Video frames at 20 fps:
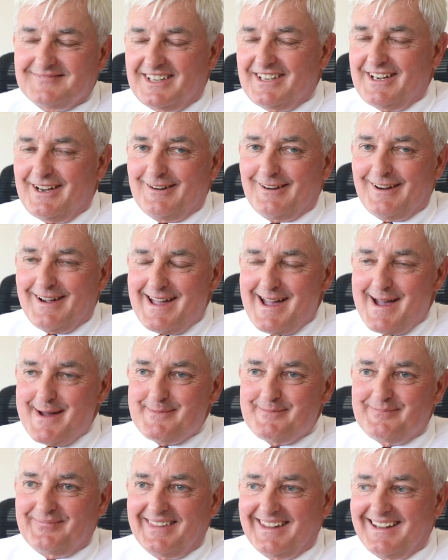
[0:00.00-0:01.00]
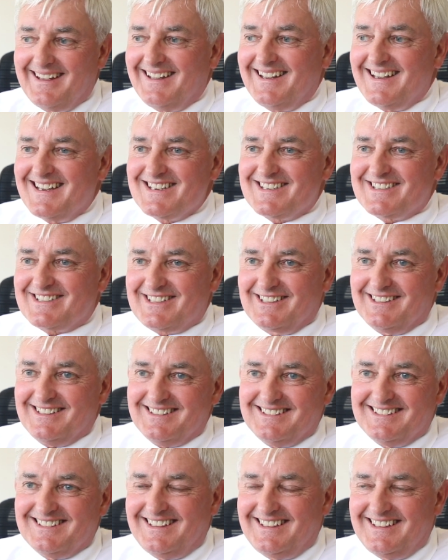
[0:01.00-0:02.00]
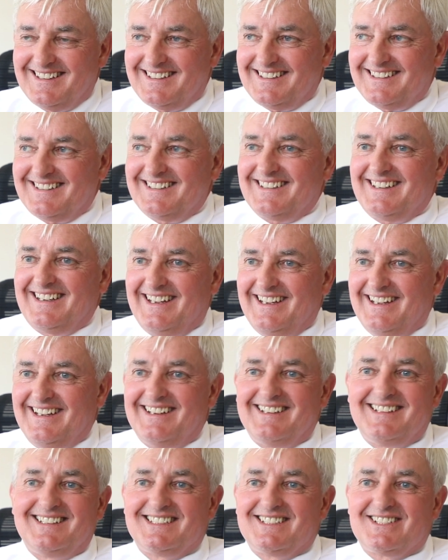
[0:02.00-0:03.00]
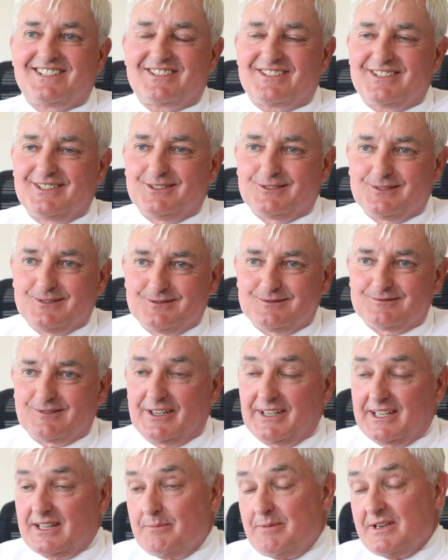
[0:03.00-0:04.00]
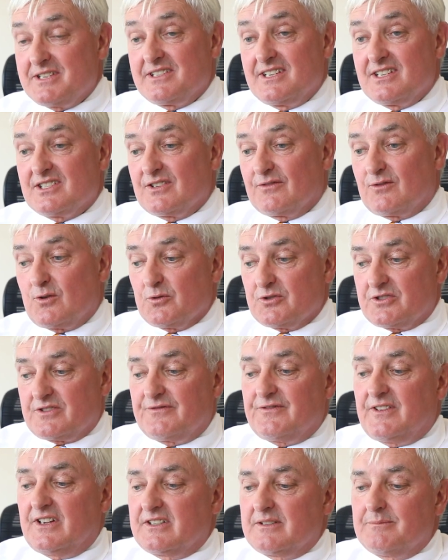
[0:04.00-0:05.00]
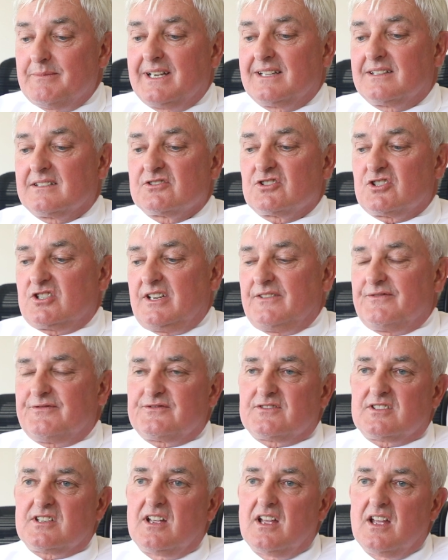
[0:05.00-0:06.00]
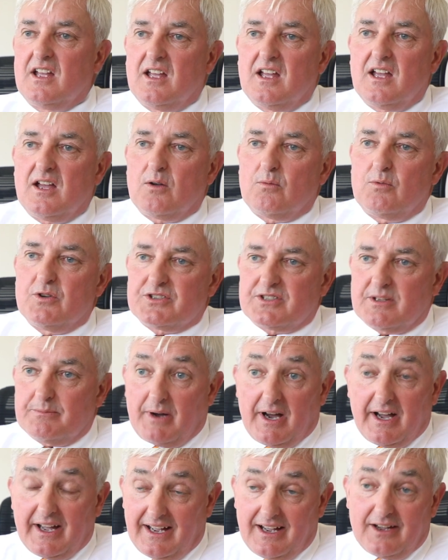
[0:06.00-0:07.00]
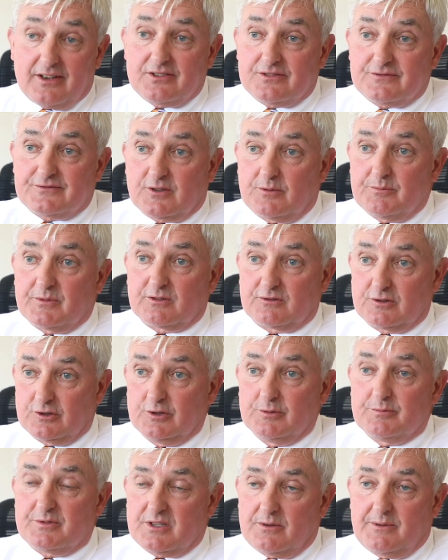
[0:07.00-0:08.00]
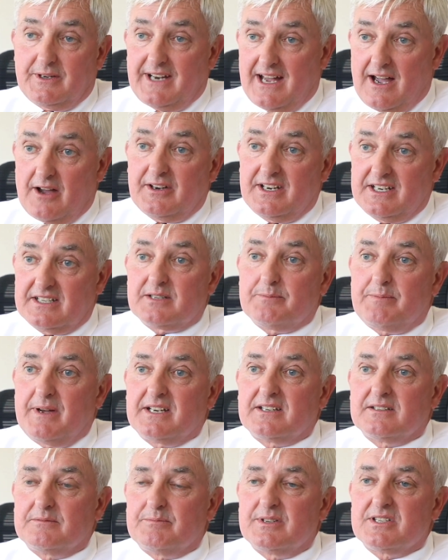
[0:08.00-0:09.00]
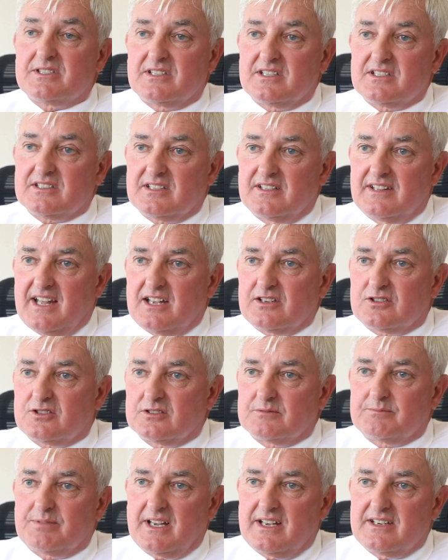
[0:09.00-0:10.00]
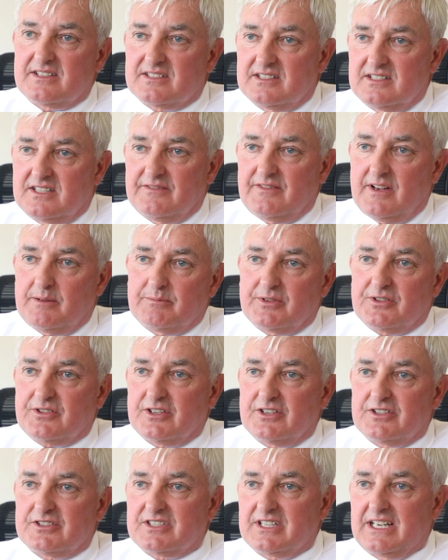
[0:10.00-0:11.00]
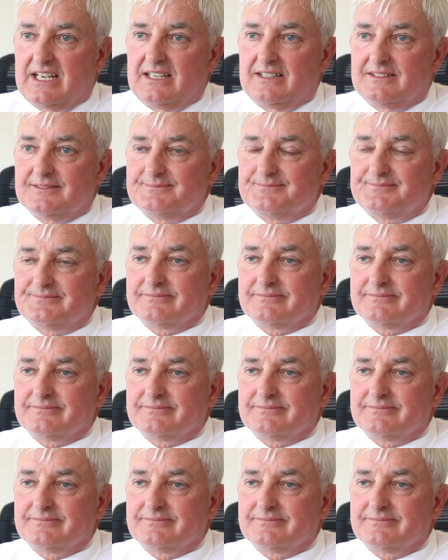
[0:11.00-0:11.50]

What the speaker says: And here I am, still here, still running the business. Of course, the fundamental shift was the buyout from the group. So we're now an independent business, and that took place in November 13.